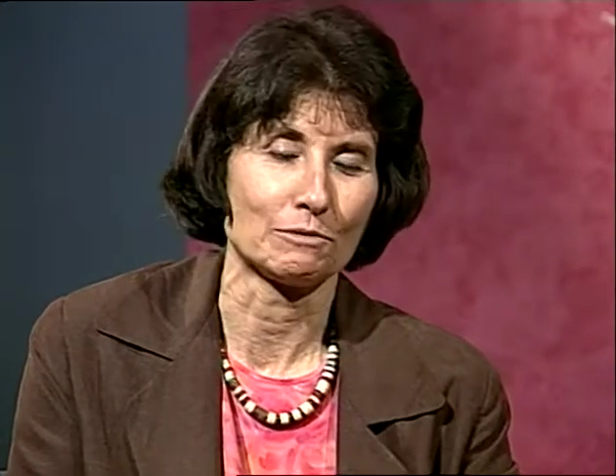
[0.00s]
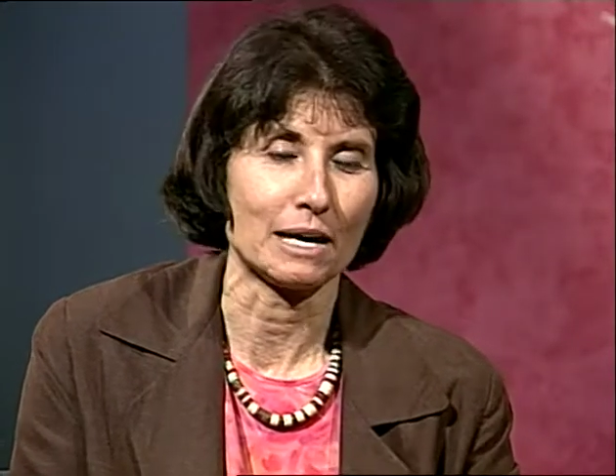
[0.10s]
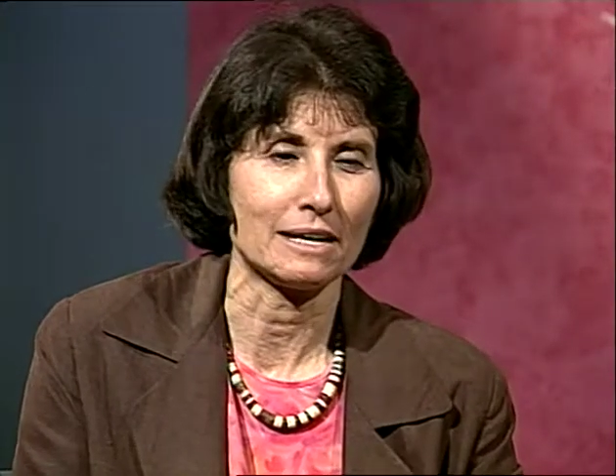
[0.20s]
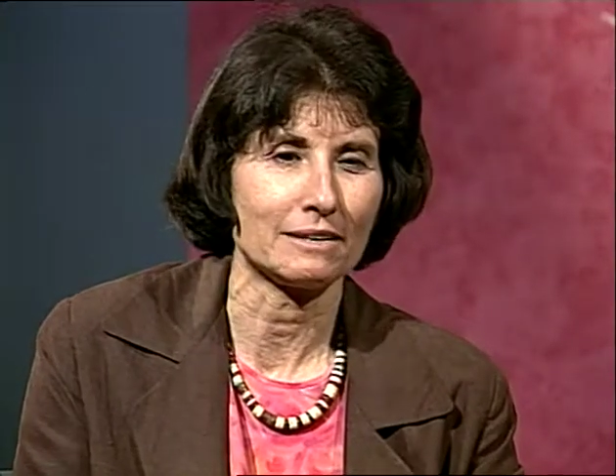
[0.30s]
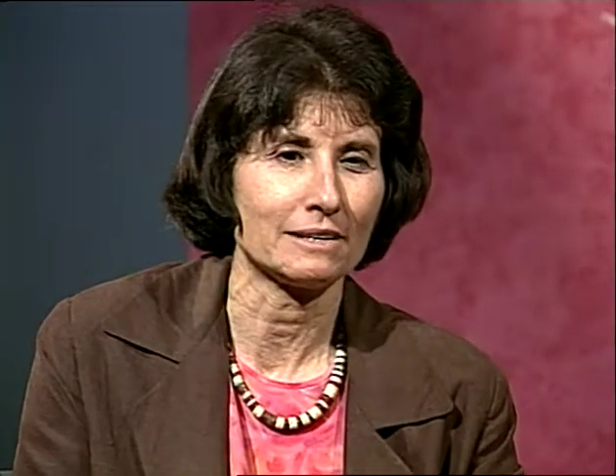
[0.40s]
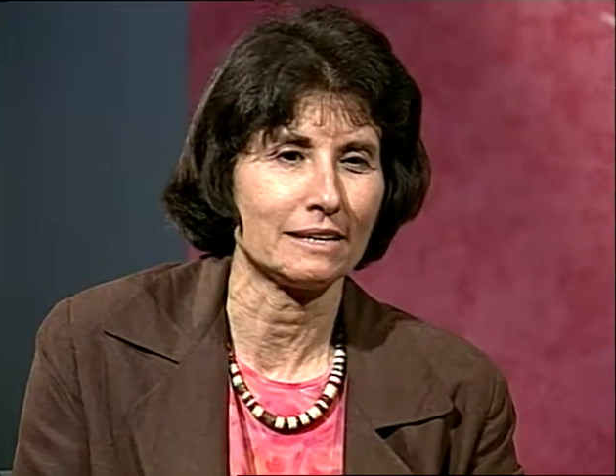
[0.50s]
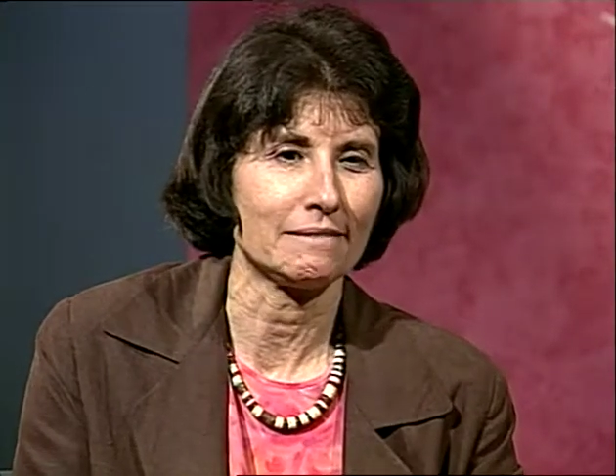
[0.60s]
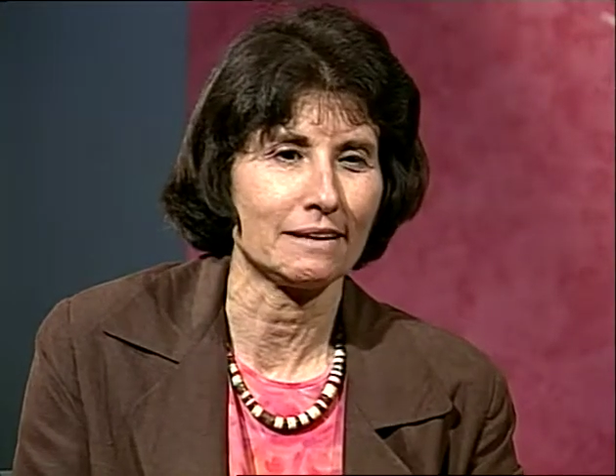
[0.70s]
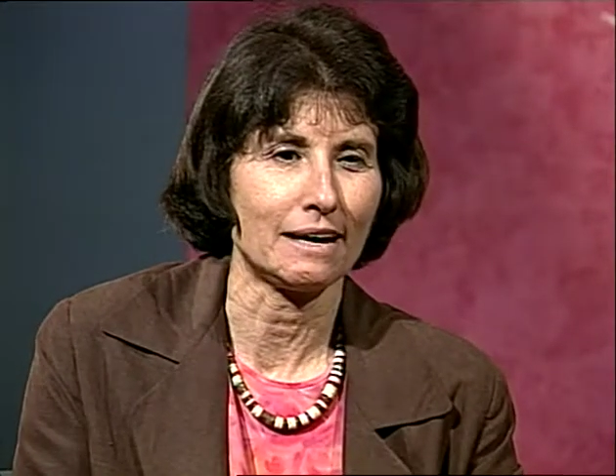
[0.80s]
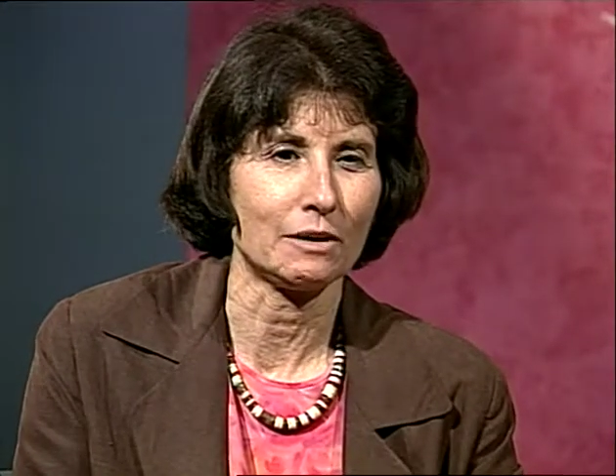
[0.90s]
writer in
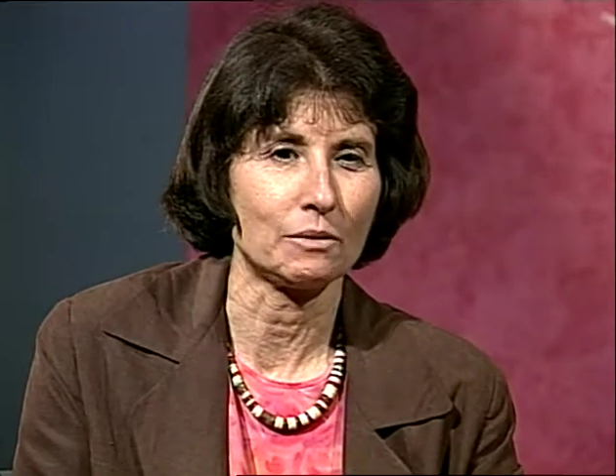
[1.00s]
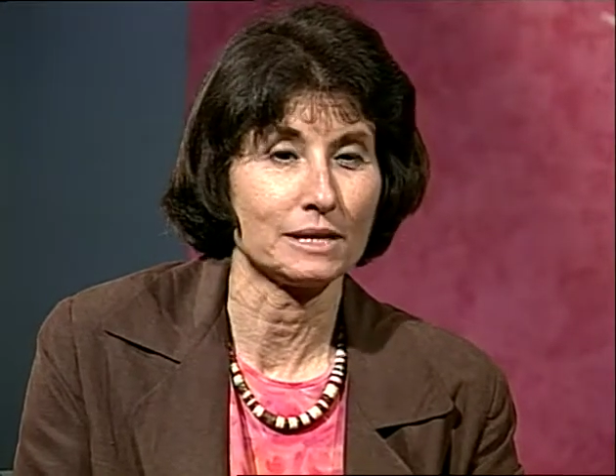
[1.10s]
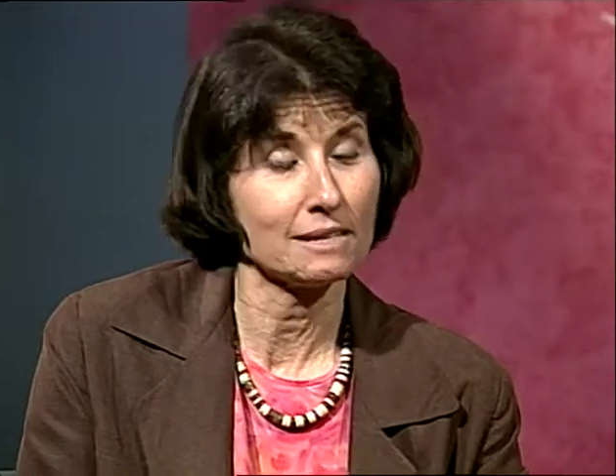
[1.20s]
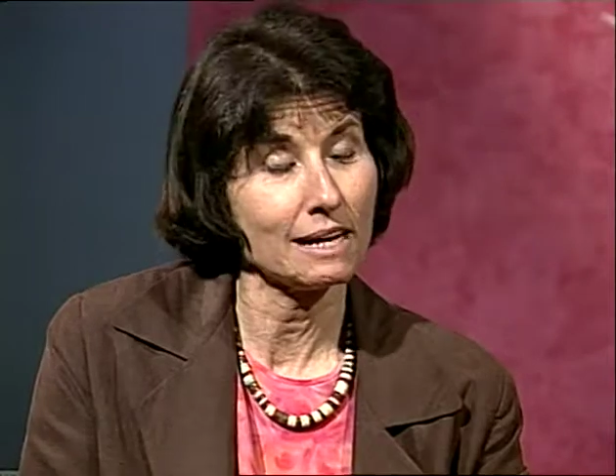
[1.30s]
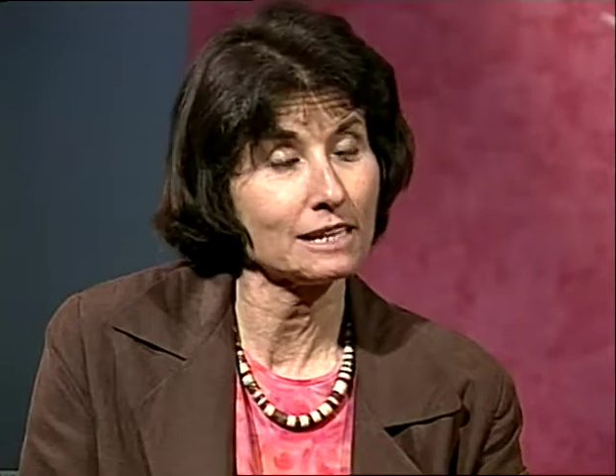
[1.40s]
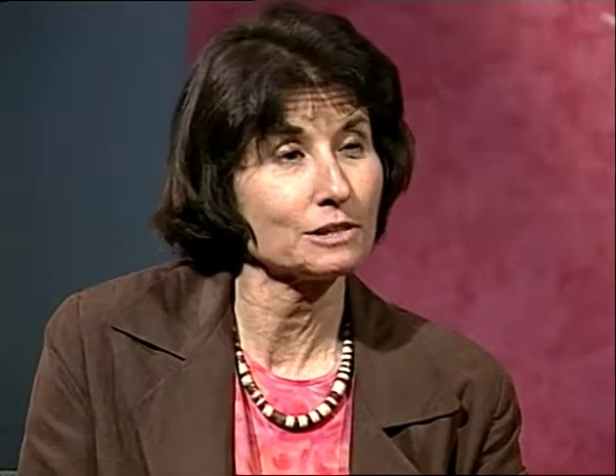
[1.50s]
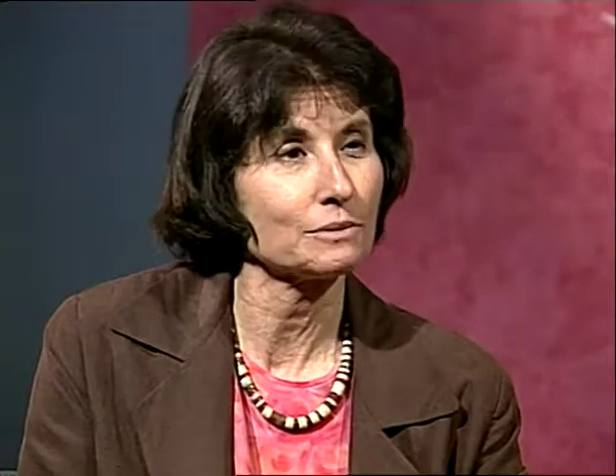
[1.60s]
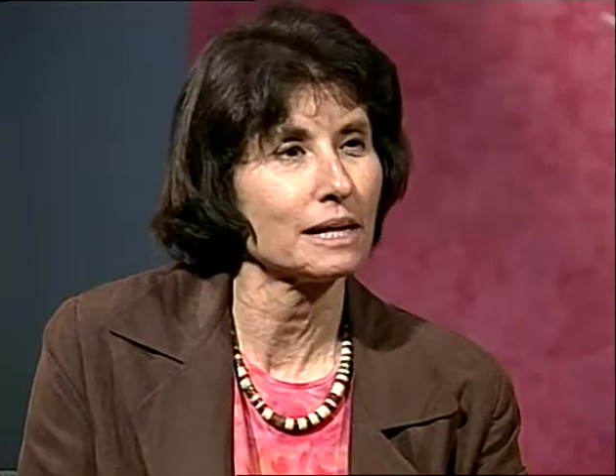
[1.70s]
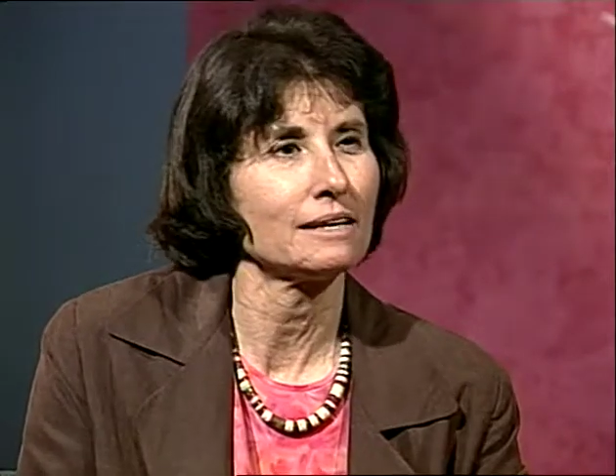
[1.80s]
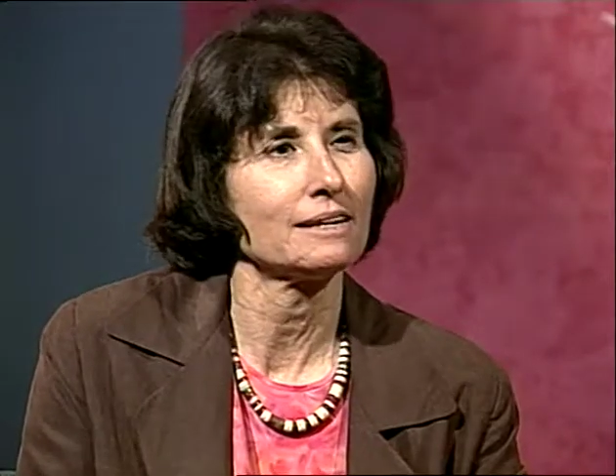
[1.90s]
that I always liked to write.